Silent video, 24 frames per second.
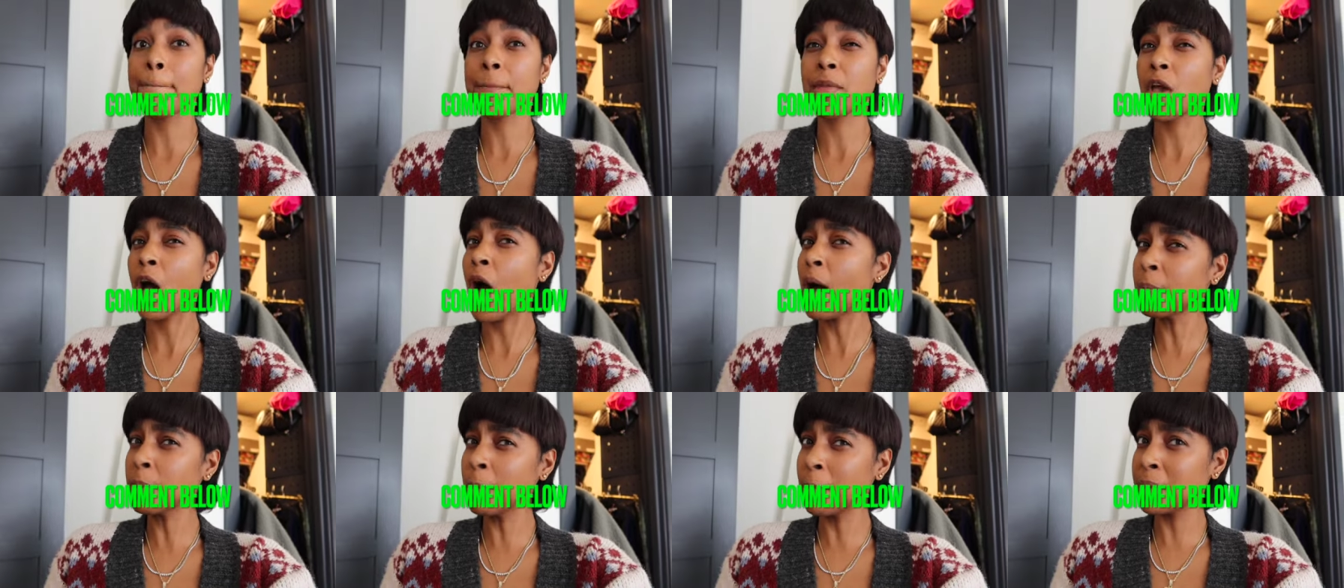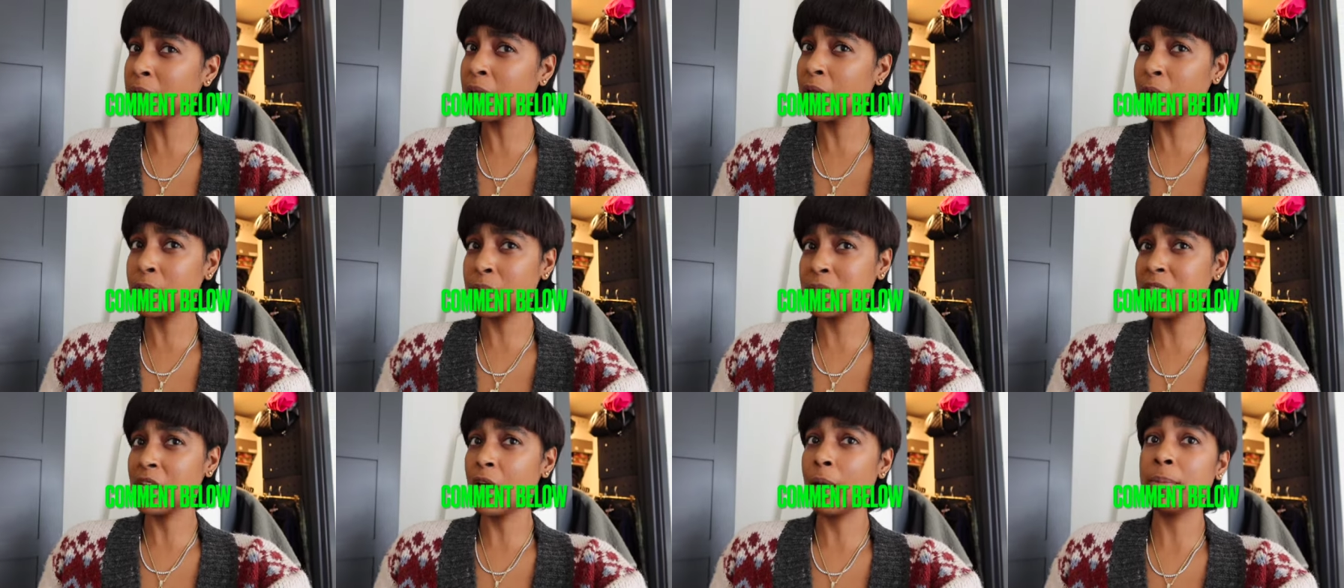Comment below
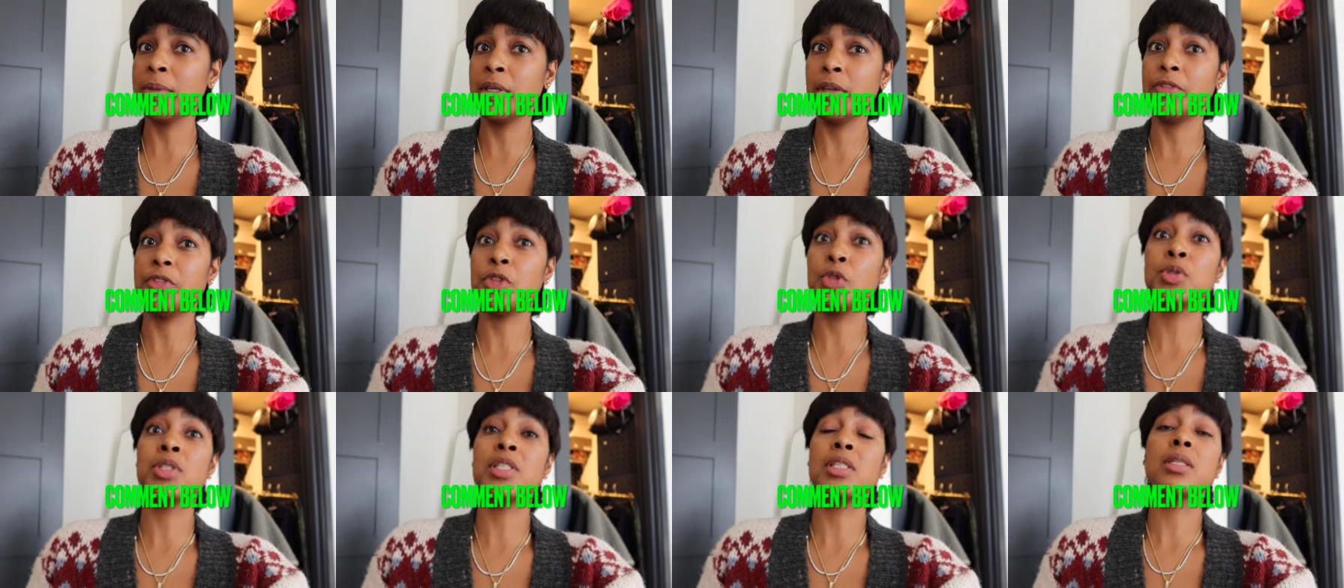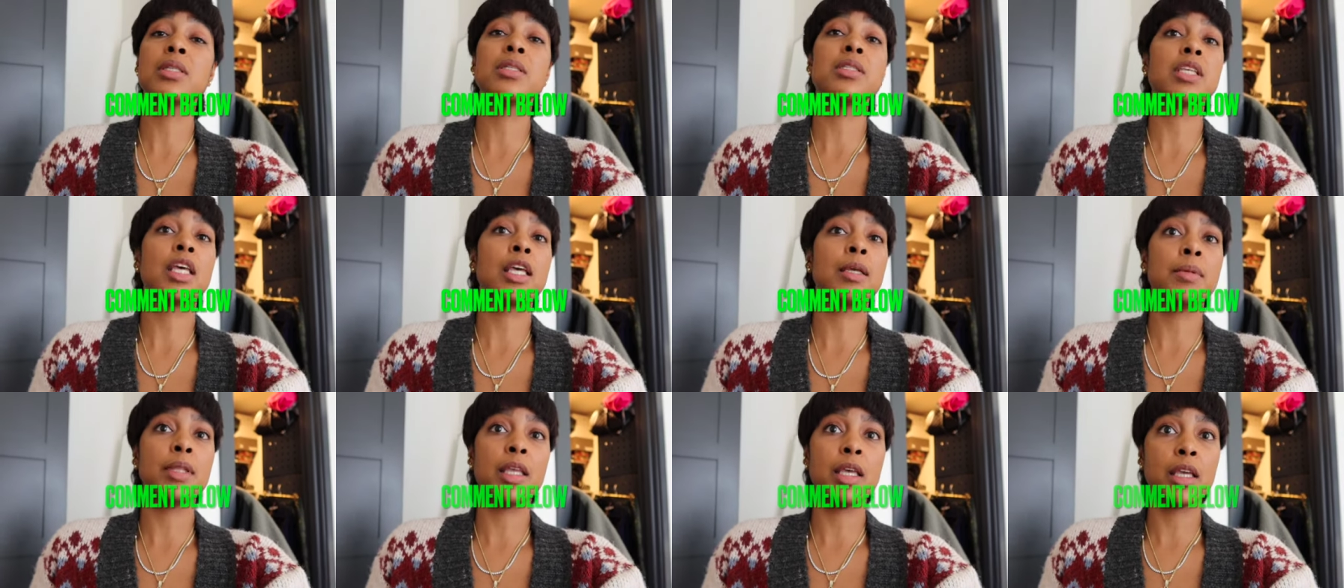and tell me if you did the
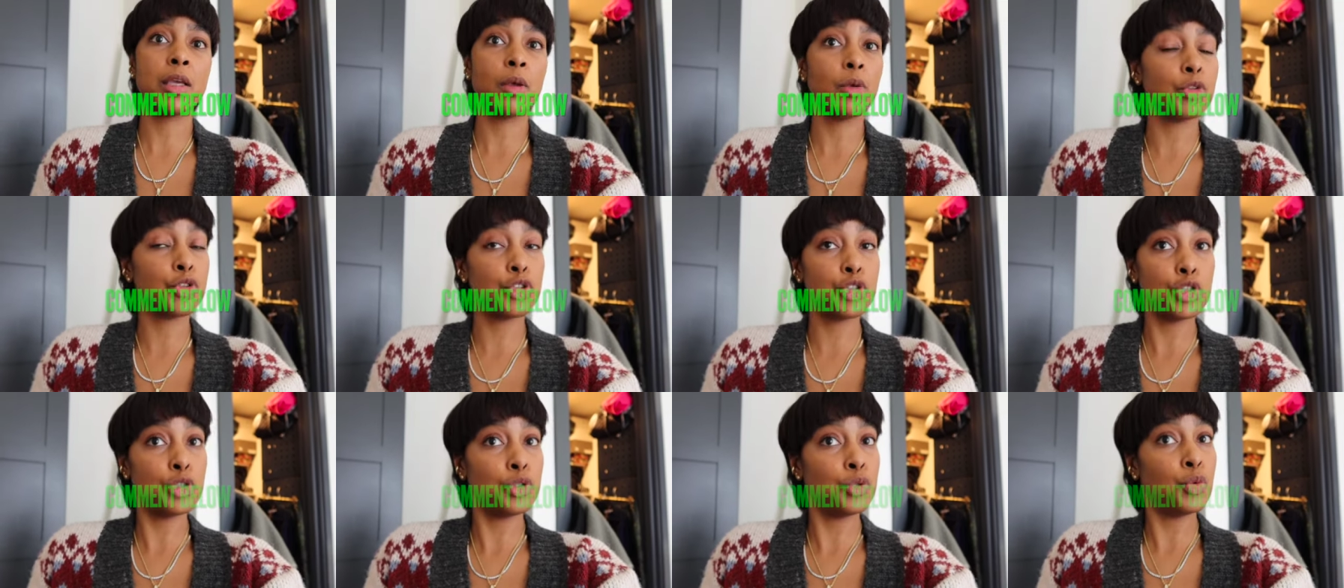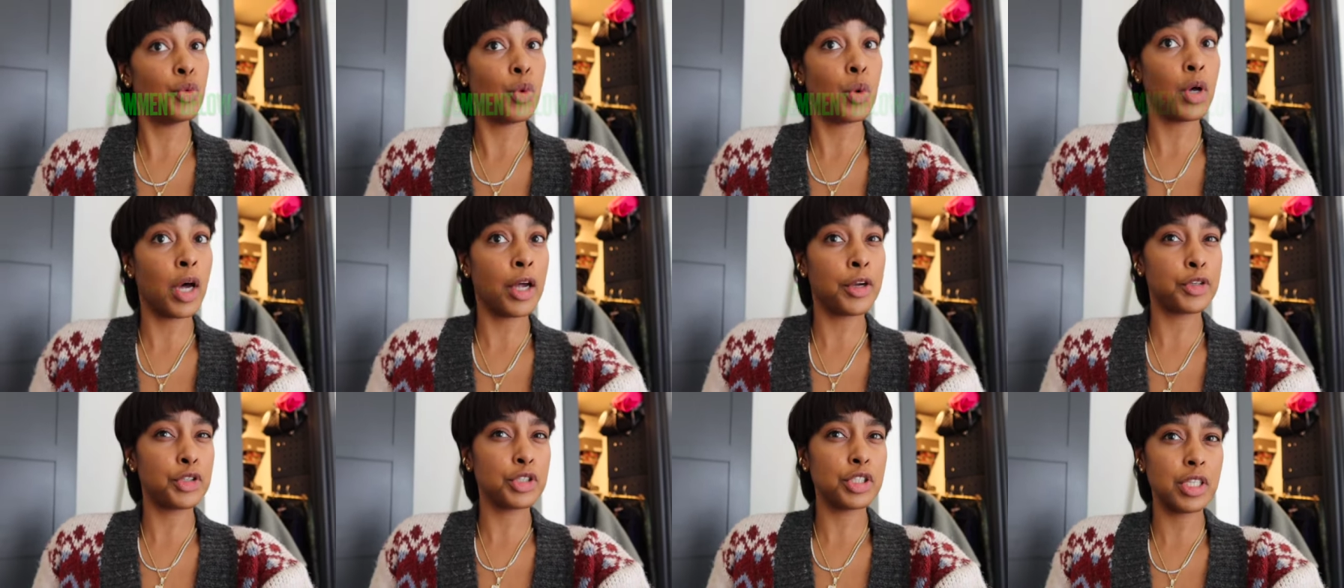same thing and do you
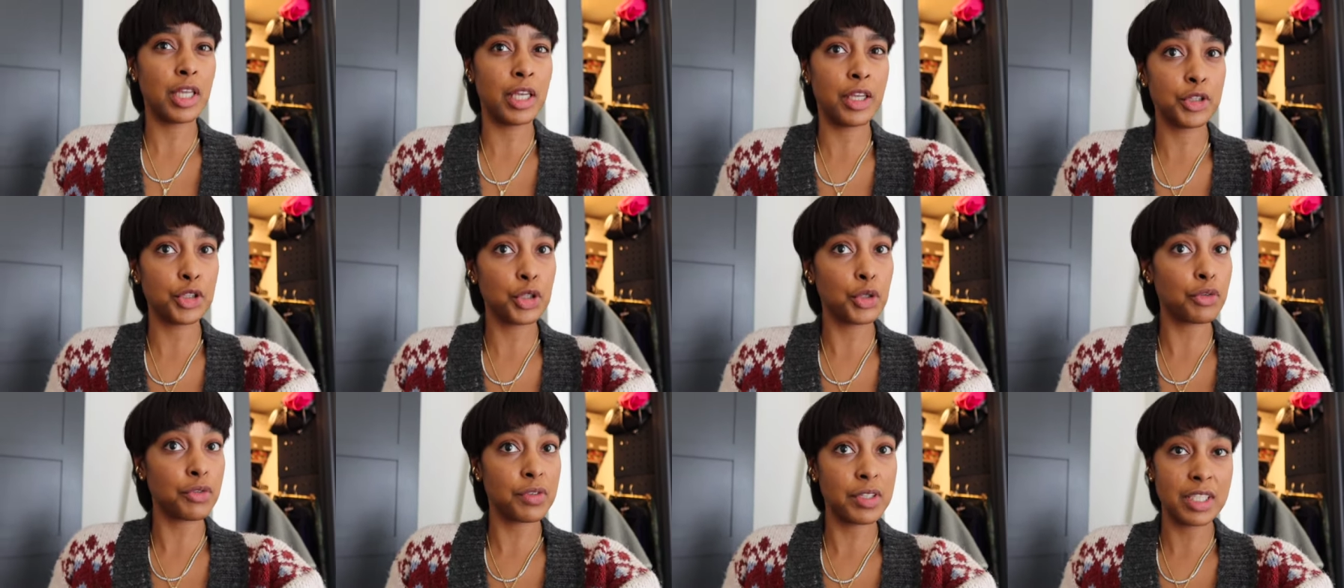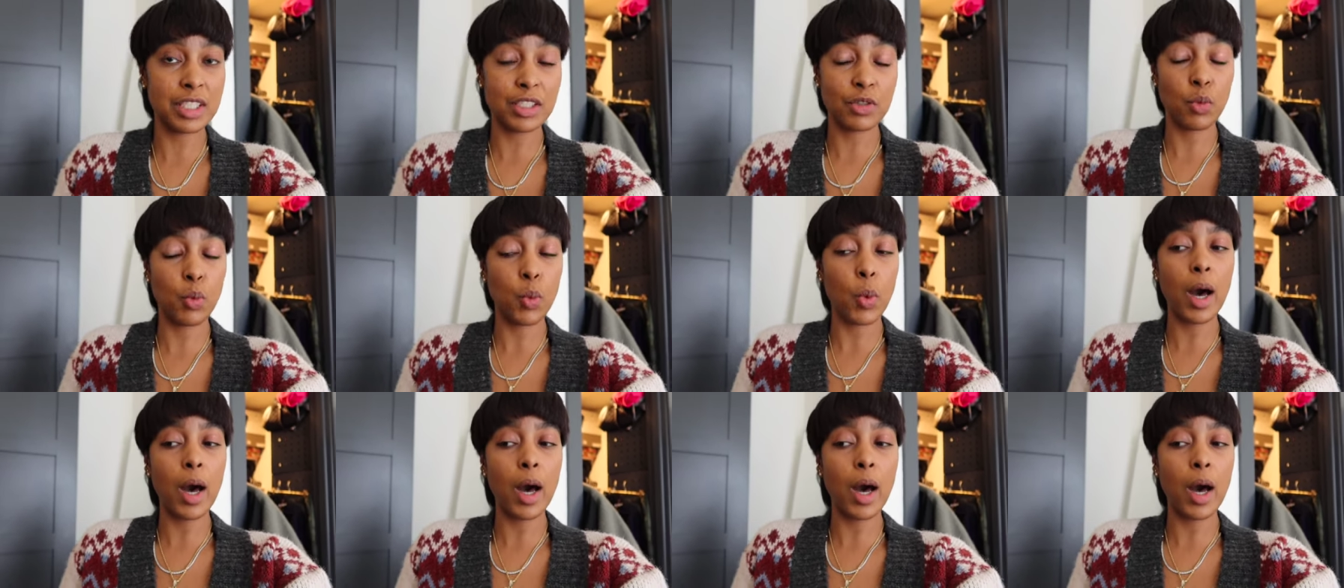understand your reason